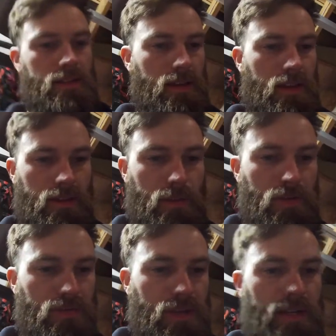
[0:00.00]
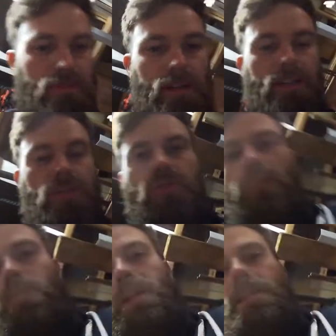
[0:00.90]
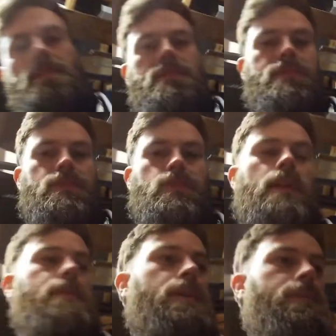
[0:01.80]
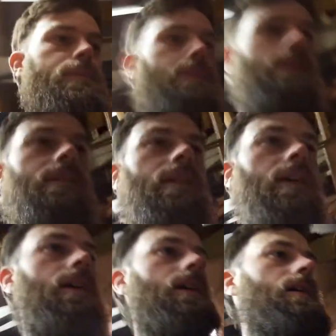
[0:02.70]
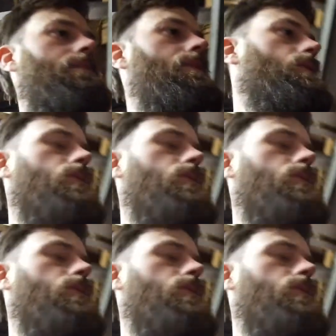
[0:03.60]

So there's going to be a really short piece of 20mm,